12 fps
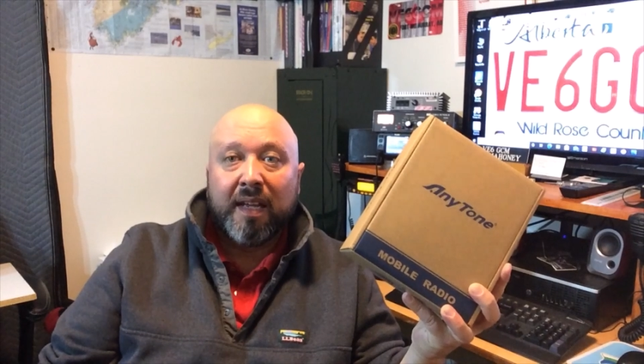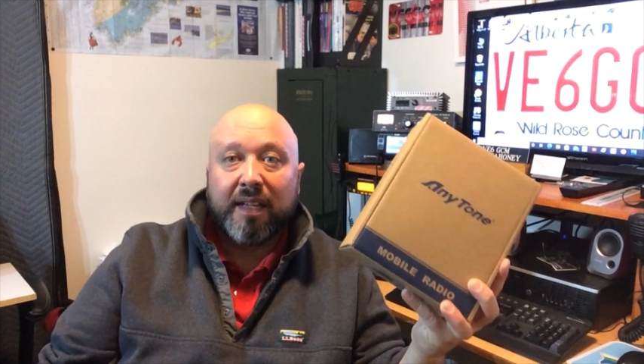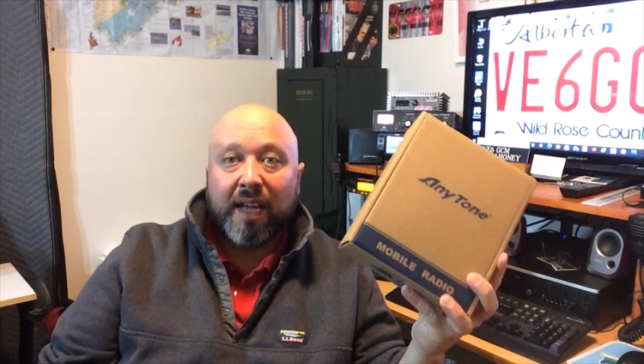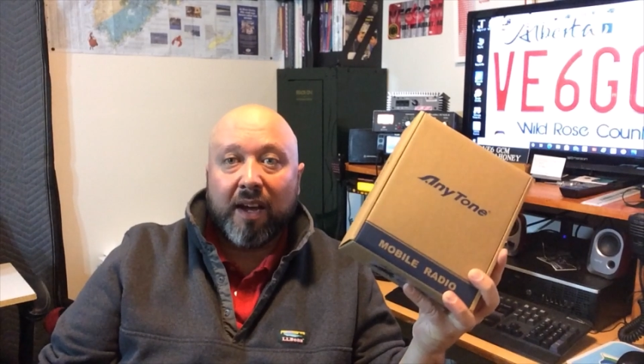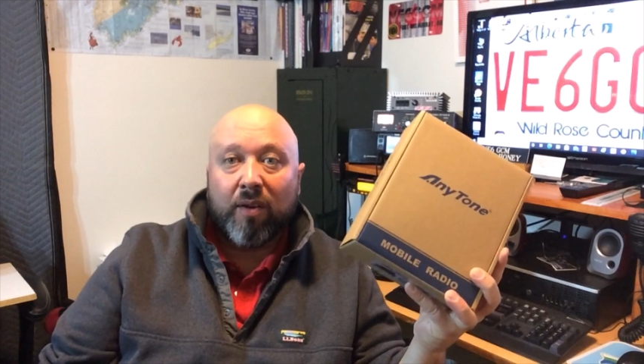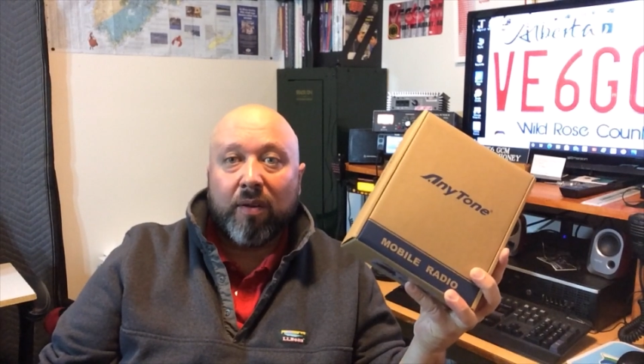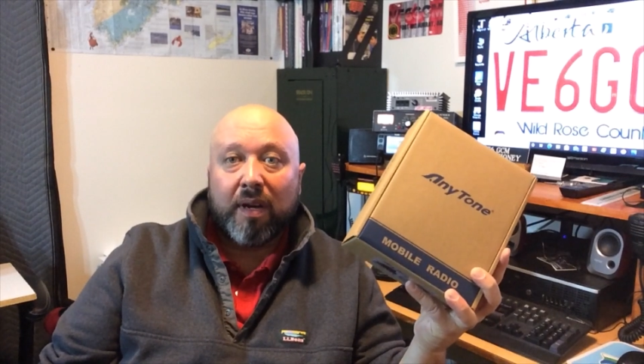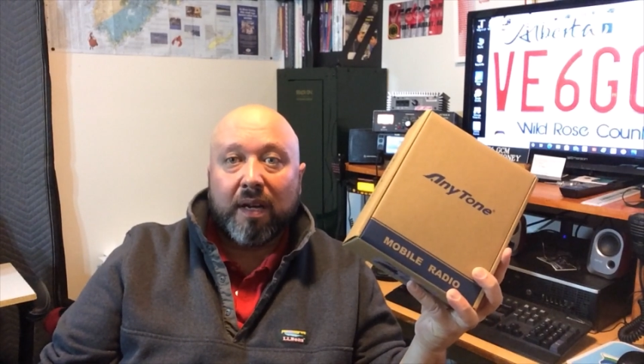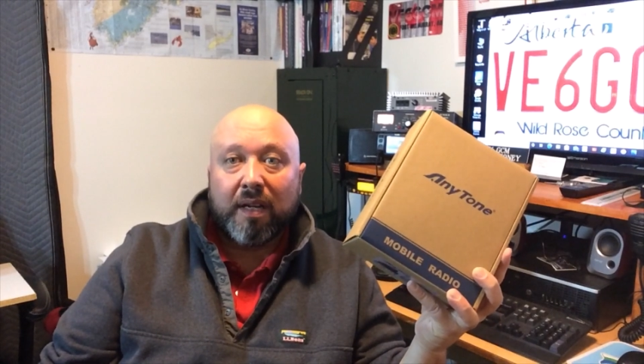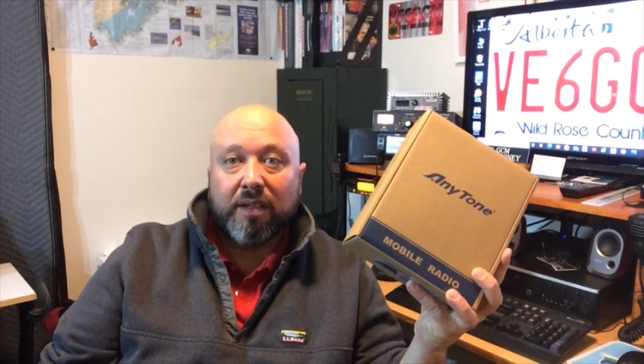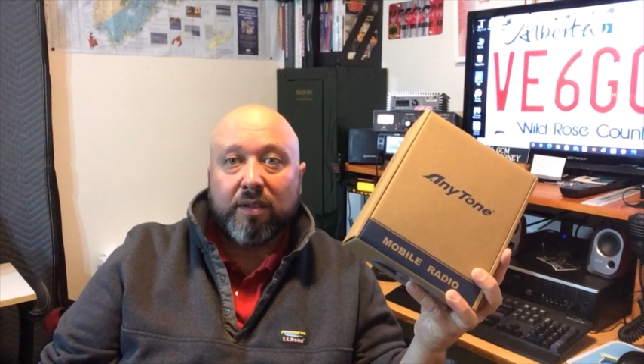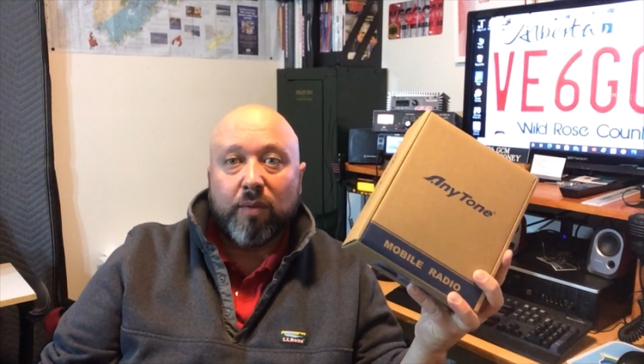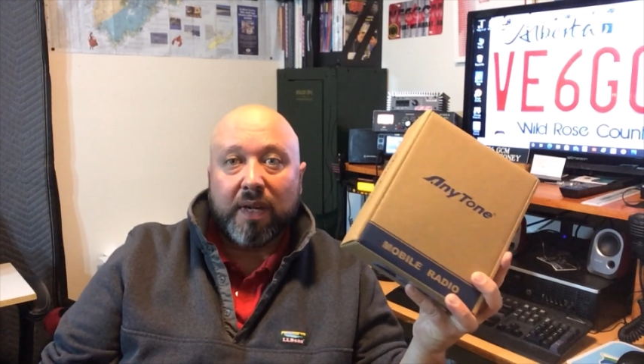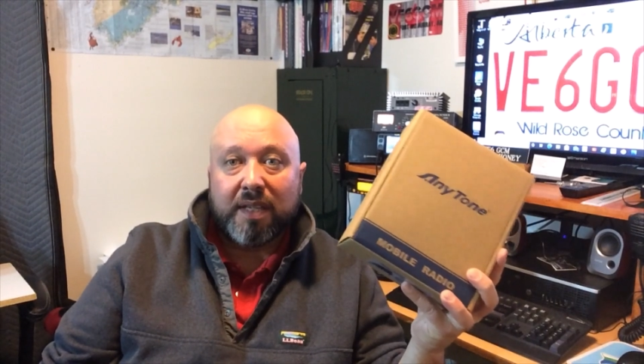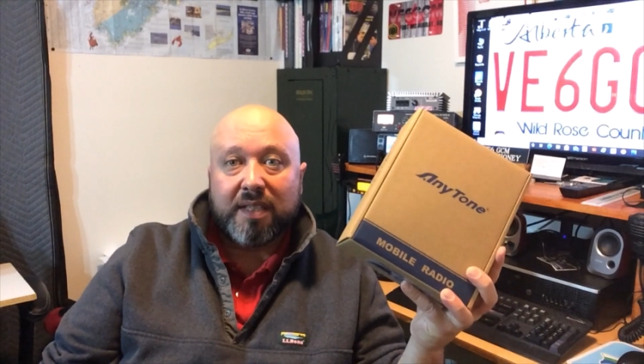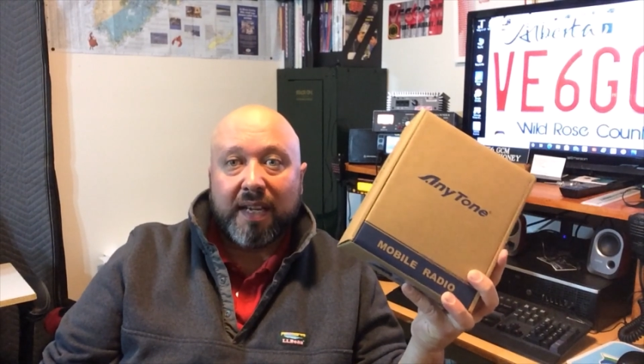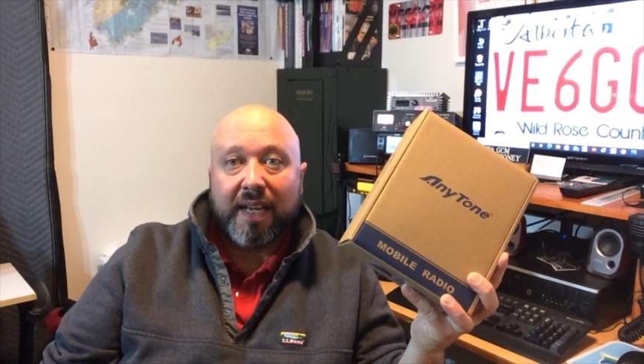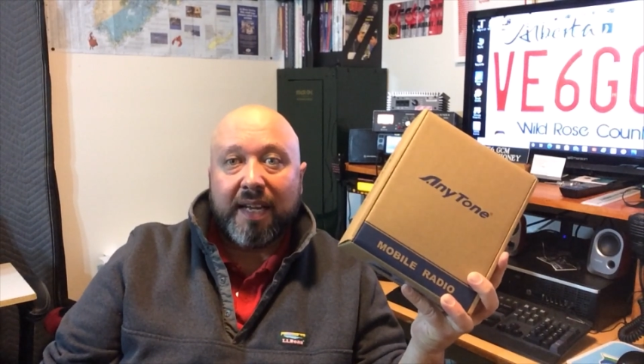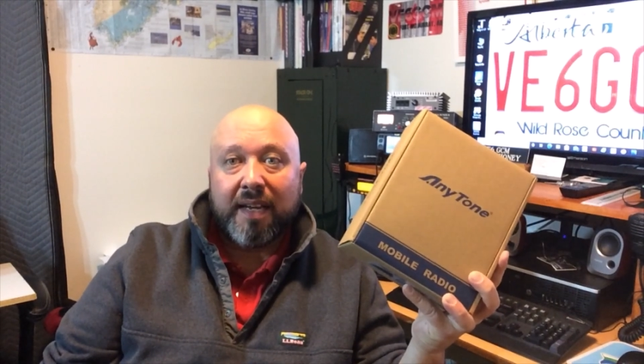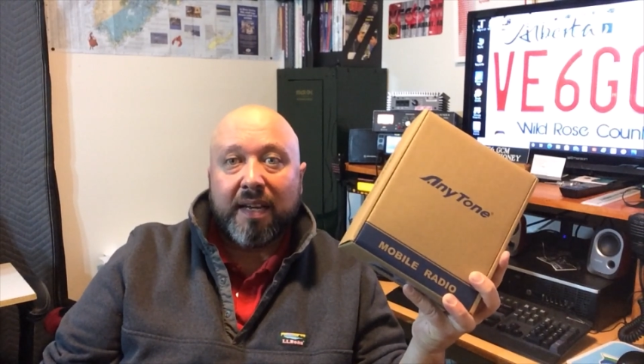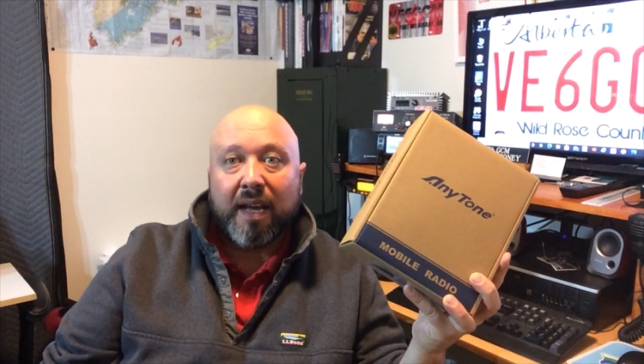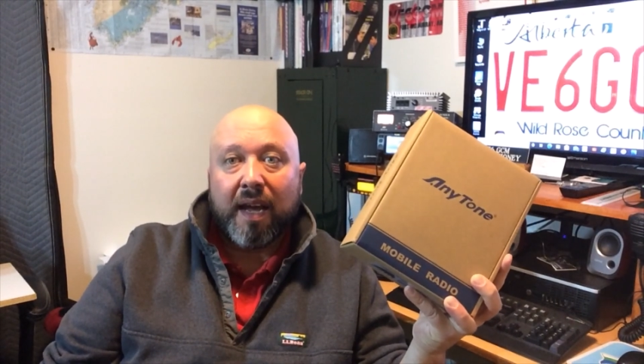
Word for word: Now, I do want to say